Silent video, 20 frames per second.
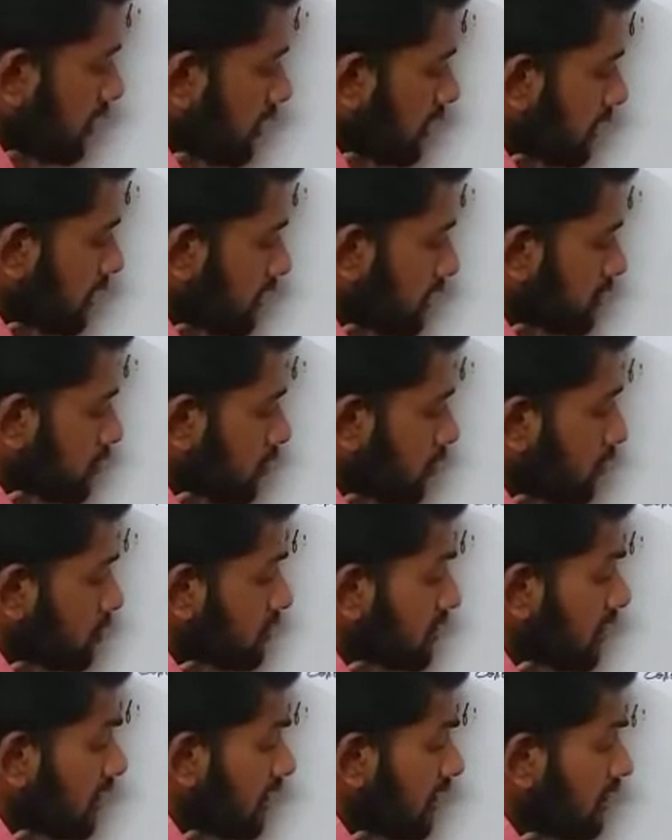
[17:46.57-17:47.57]
That is,
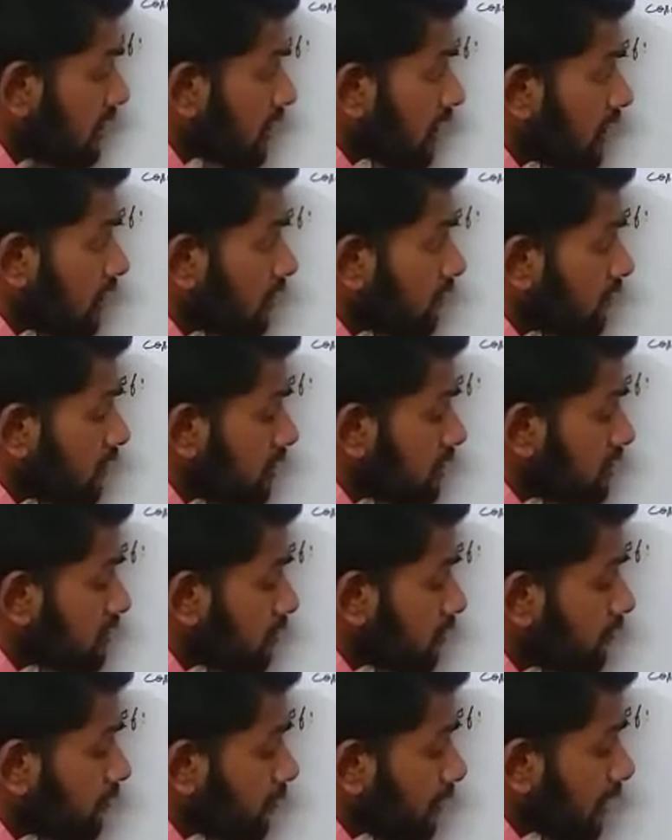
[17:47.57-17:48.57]
cosecant inverse
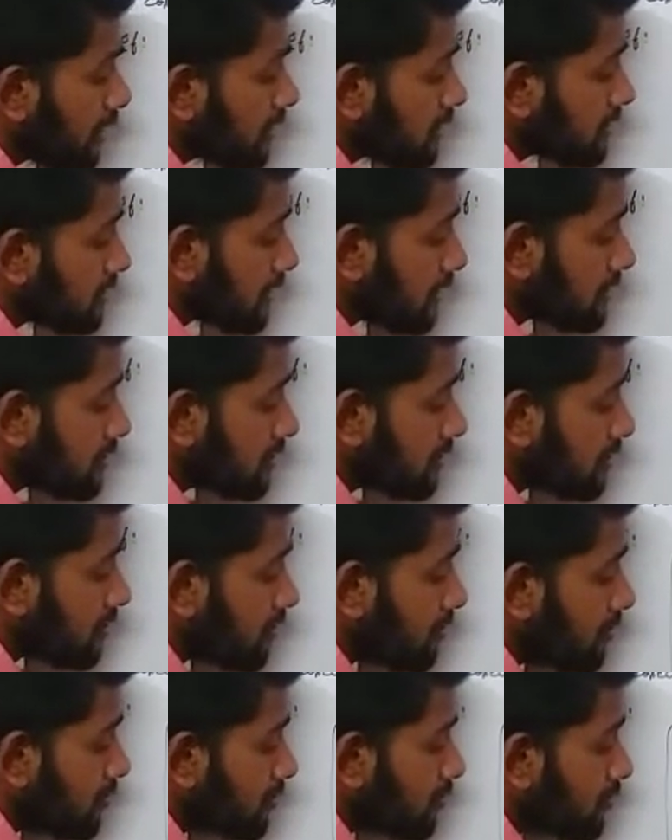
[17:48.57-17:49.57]
of minus x is
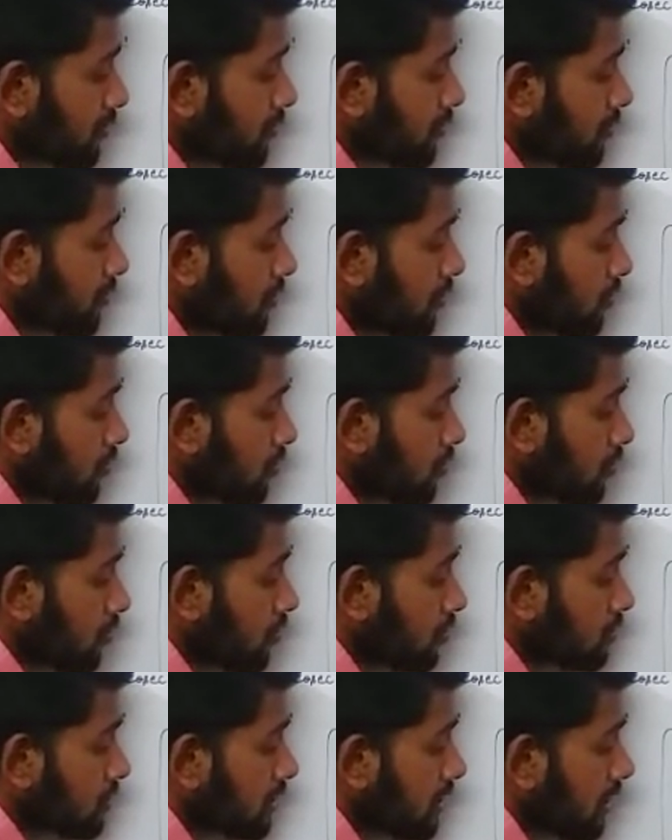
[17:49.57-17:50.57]
equal to
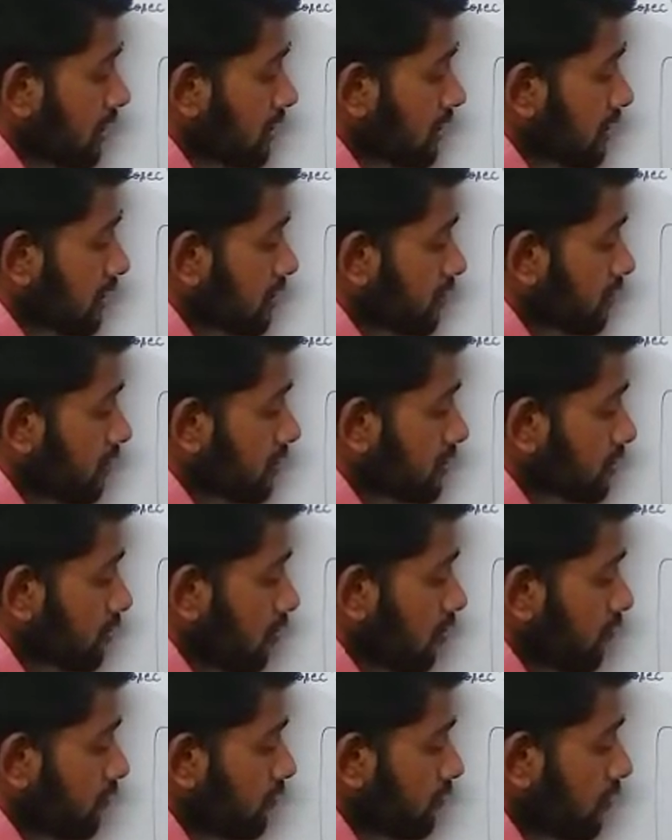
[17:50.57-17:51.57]
cosecant inverse
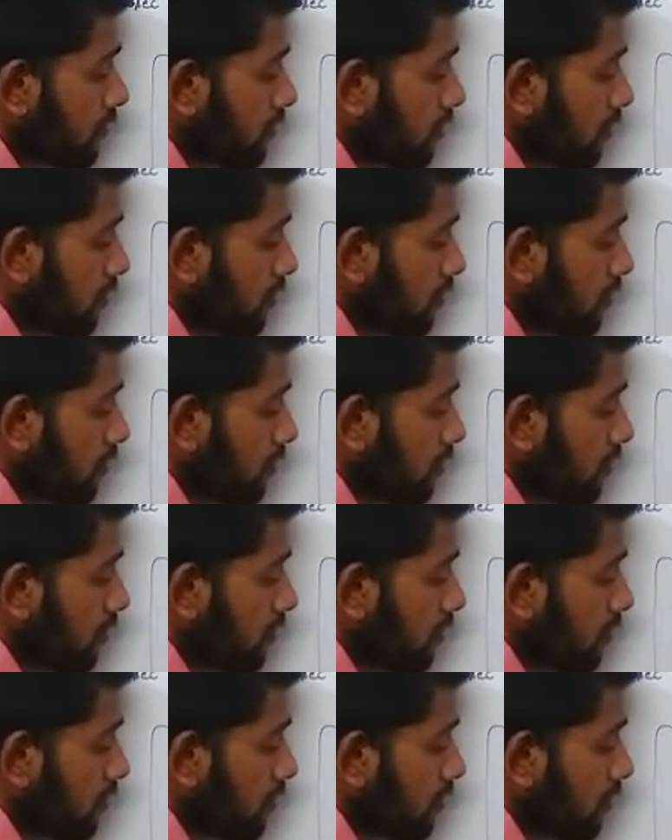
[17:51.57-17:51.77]
of